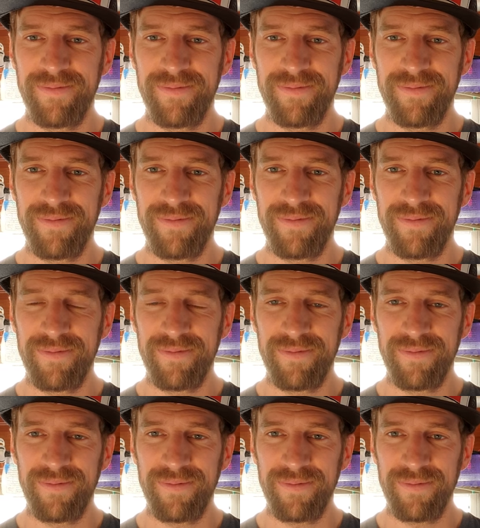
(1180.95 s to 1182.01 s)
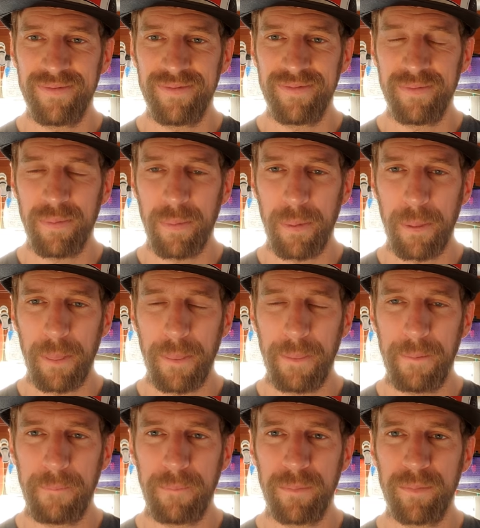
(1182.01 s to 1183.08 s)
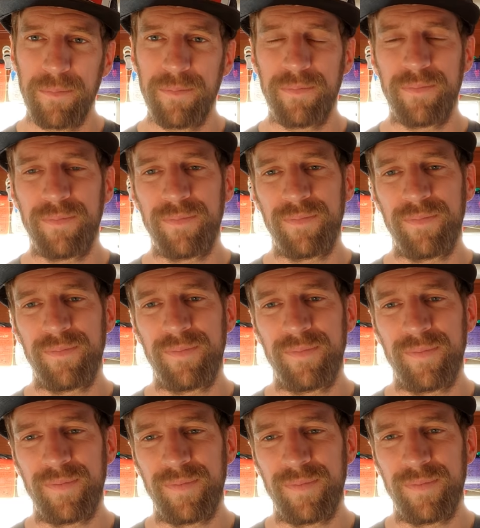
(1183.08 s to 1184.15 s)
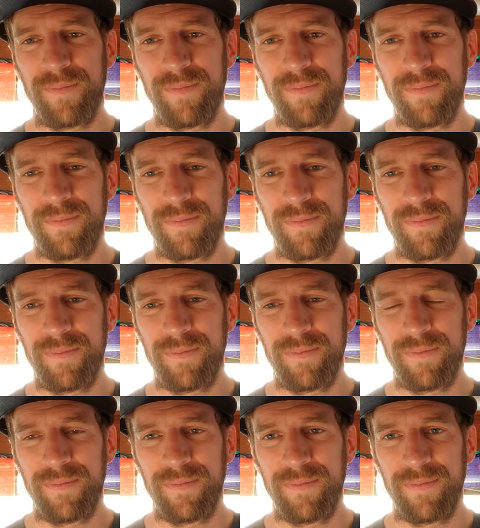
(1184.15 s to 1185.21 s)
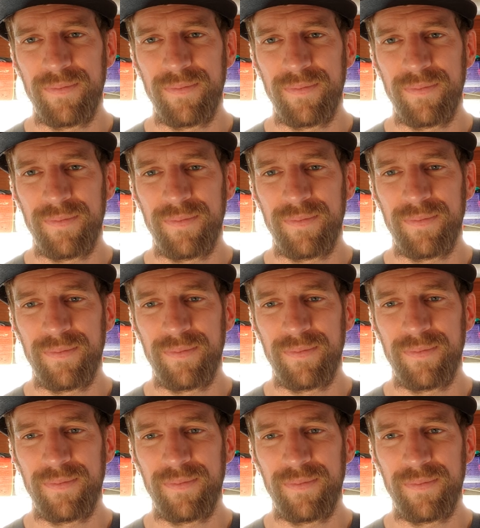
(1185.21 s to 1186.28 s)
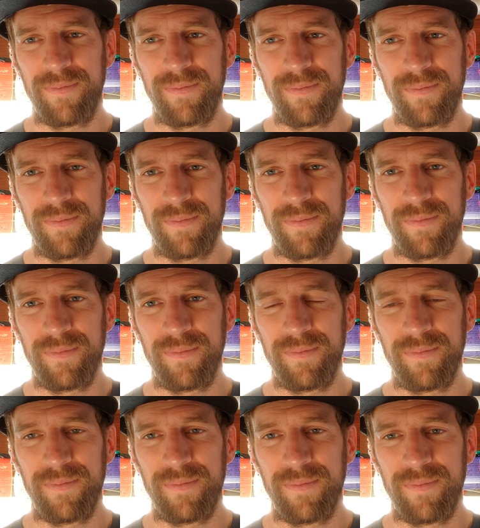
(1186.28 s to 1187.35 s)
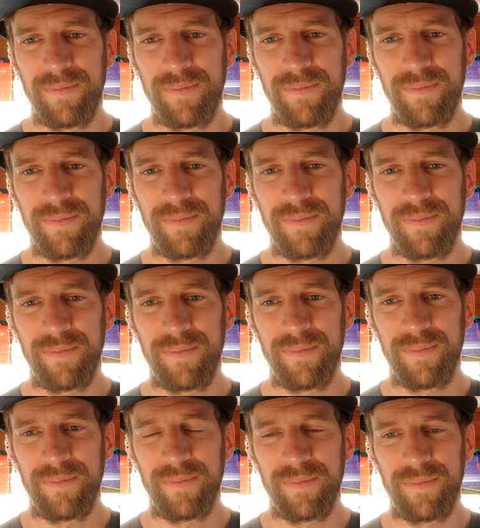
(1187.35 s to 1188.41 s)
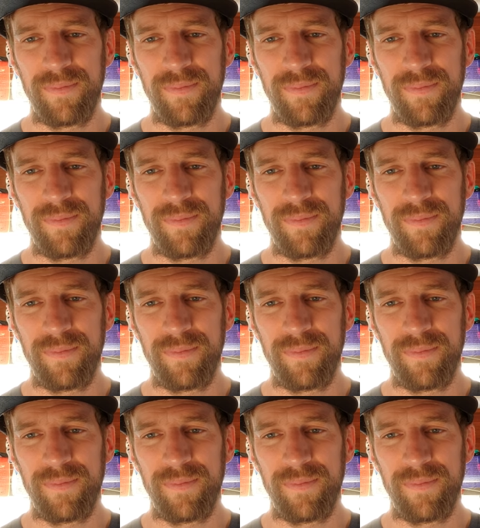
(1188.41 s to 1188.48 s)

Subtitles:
No words are spoken by the person on screen.